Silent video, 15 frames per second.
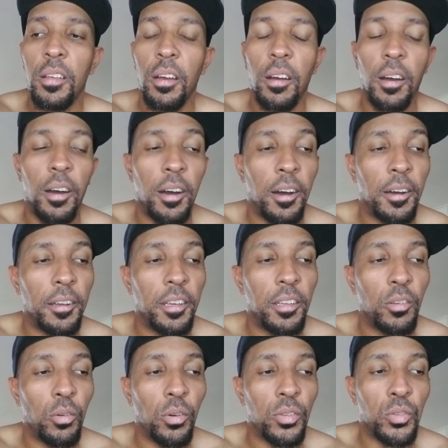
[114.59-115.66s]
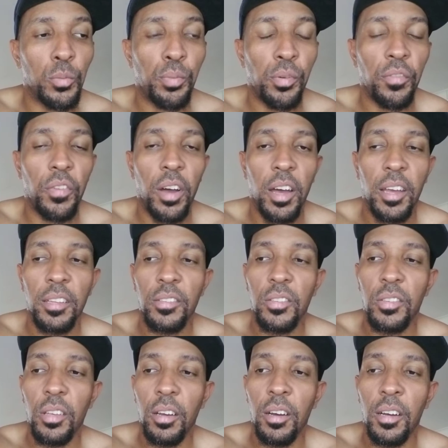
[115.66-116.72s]
It also
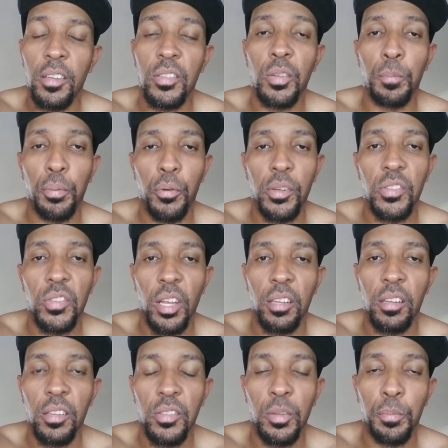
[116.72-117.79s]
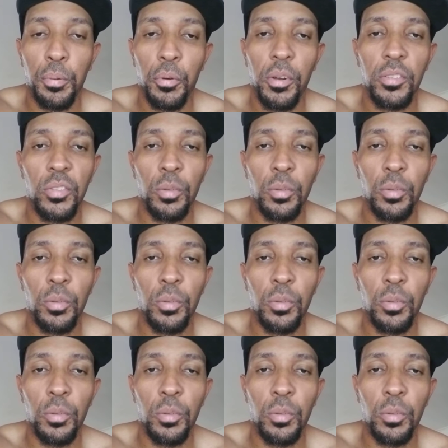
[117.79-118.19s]
provides cellular support.